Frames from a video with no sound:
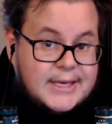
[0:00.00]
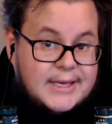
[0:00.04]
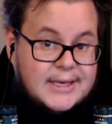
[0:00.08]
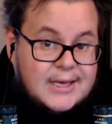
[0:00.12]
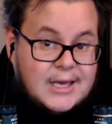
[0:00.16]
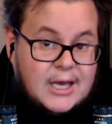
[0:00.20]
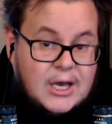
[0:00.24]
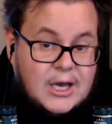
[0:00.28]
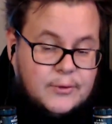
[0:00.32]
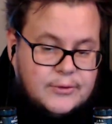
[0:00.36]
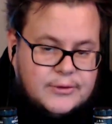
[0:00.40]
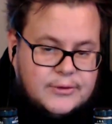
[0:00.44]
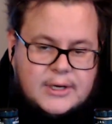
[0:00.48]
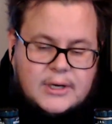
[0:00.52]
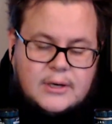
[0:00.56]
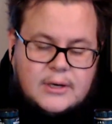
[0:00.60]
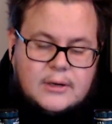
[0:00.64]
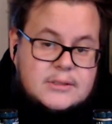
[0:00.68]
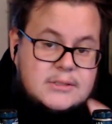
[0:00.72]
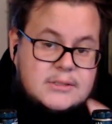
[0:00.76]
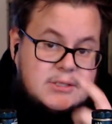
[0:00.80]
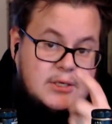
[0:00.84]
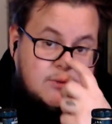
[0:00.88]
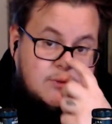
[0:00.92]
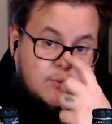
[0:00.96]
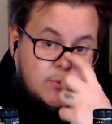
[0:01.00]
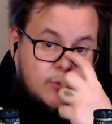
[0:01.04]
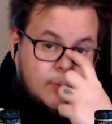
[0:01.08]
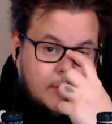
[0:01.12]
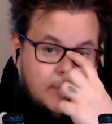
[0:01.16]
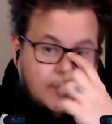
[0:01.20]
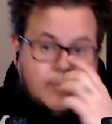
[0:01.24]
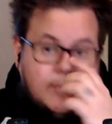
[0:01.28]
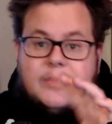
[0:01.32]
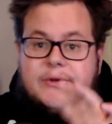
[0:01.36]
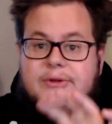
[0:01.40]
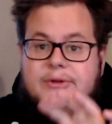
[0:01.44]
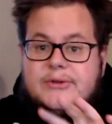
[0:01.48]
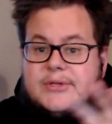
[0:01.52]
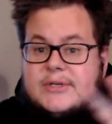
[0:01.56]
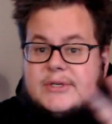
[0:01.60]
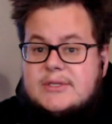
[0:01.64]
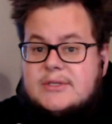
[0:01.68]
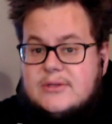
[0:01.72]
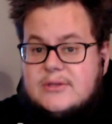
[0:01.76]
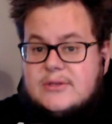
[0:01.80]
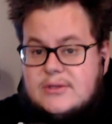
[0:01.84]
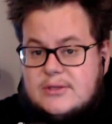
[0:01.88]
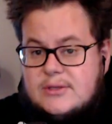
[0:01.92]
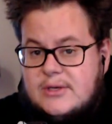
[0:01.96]
out there, so it would be very interesting
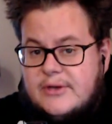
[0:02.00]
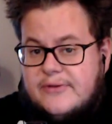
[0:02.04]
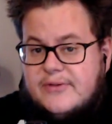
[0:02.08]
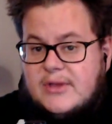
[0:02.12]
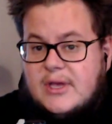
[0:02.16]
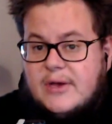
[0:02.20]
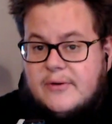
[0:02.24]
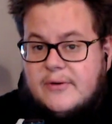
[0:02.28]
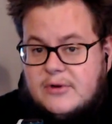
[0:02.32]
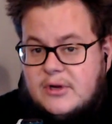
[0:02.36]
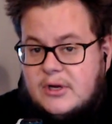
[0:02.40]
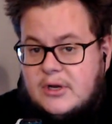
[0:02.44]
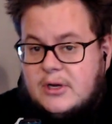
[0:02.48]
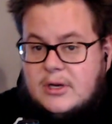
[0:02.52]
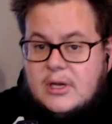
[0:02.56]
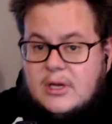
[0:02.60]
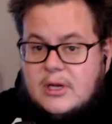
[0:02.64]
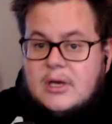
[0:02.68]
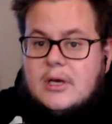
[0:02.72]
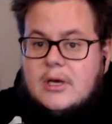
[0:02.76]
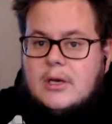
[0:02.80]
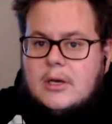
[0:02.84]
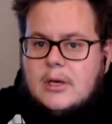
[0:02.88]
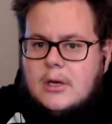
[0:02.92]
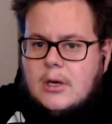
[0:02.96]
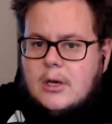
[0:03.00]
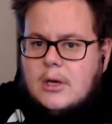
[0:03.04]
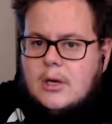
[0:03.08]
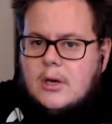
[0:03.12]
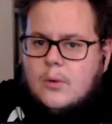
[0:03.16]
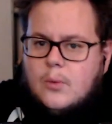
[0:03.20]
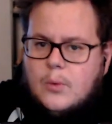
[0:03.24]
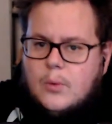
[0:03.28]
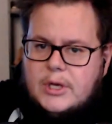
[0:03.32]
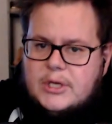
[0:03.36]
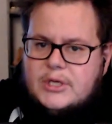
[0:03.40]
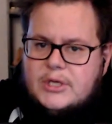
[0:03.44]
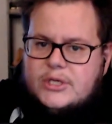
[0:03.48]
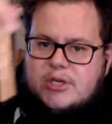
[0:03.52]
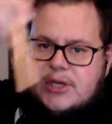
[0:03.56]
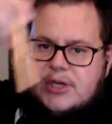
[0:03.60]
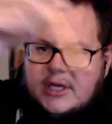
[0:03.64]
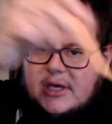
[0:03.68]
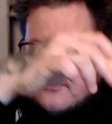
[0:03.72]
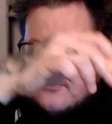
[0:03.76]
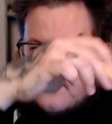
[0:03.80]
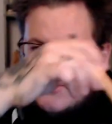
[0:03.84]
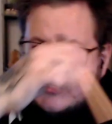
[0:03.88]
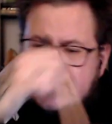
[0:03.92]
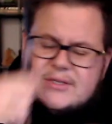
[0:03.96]
if they have done one unique for
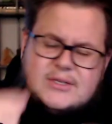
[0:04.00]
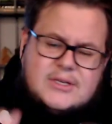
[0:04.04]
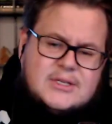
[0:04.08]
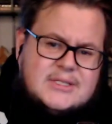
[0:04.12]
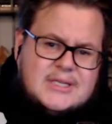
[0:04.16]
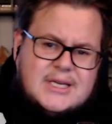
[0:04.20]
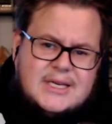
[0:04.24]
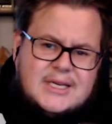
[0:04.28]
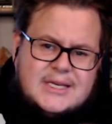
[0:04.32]
each, because I